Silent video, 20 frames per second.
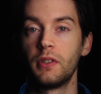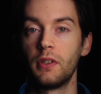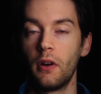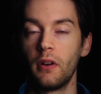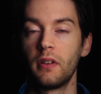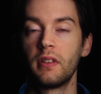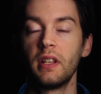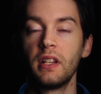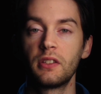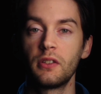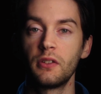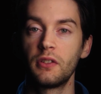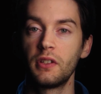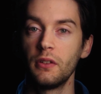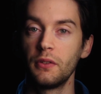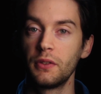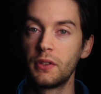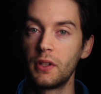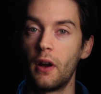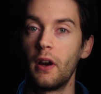Dark things are
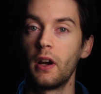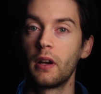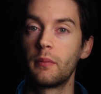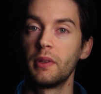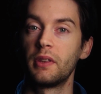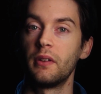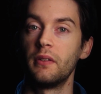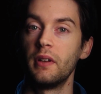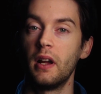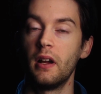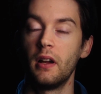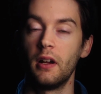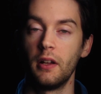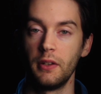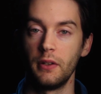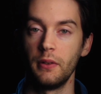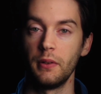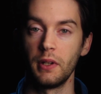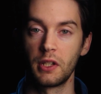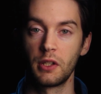still dark, but they're not
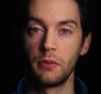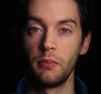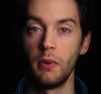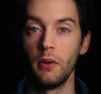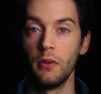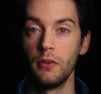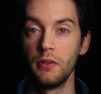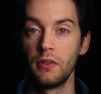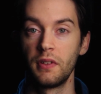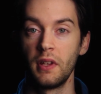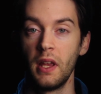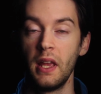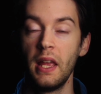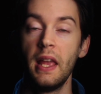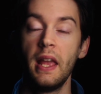underexposed.